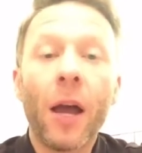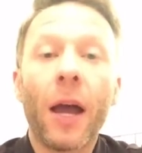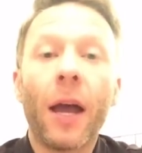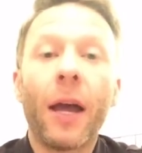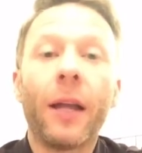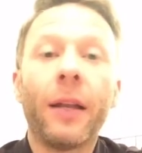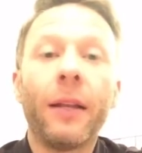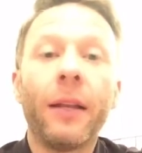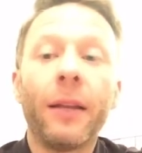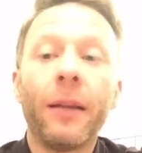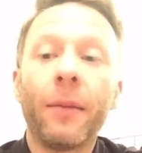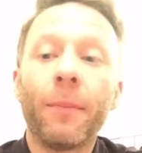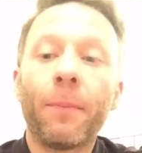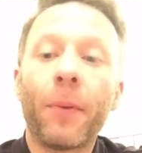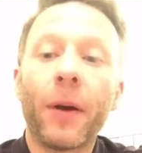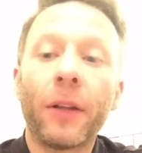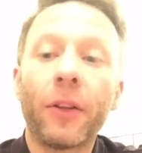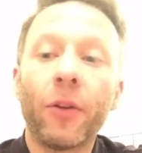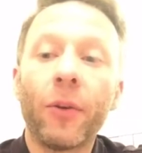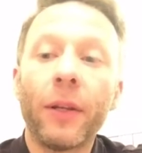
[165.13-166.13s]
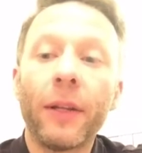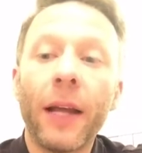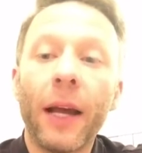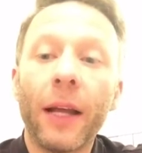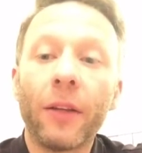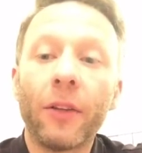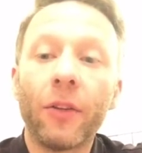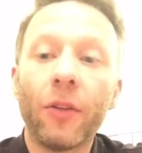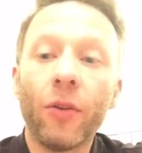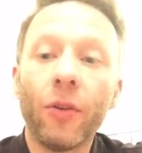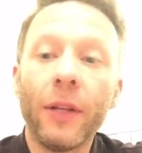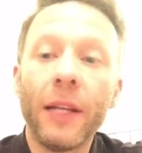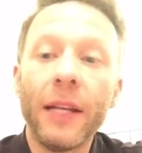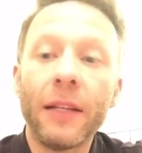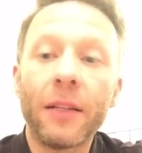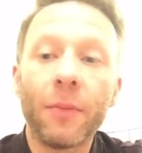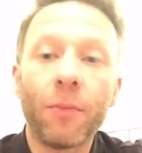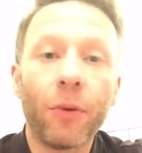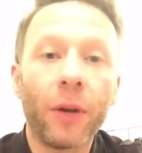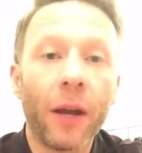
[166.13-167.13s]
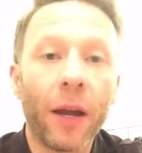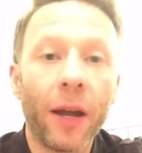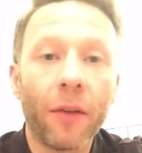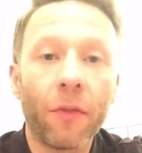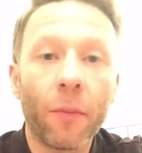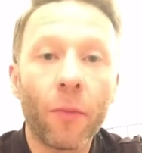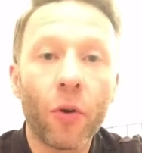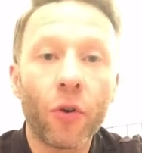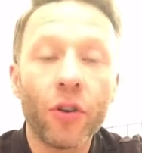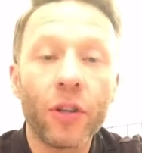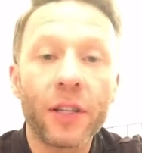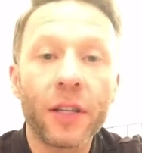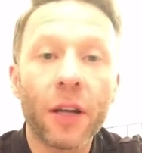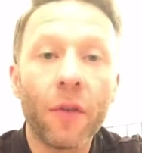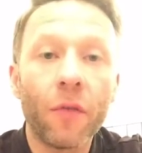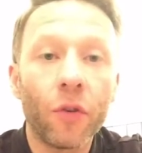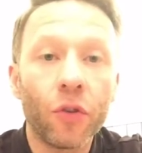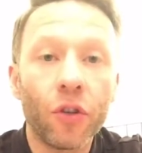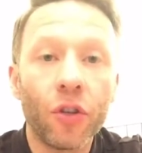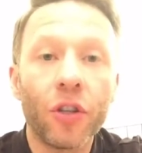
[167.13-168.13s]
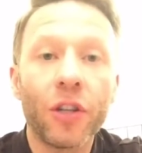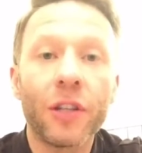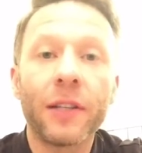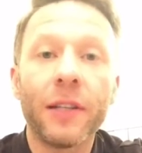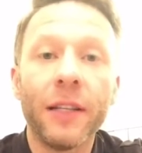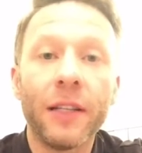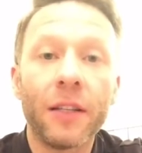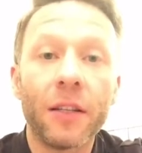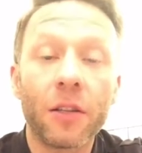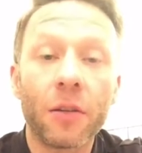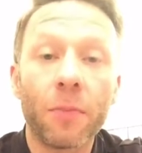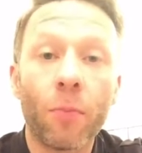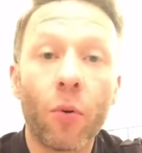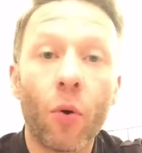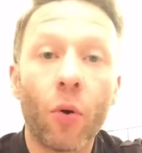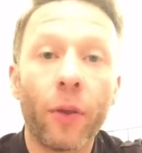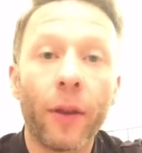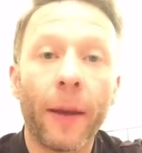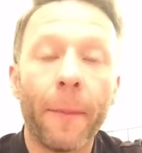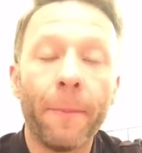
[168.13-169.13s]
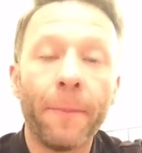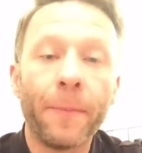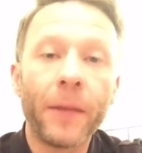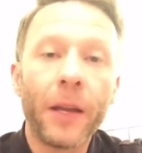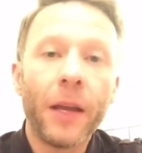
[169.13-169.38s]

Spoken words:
And by doing that, do you need to bring out even more in yourself, or do you just need to support them?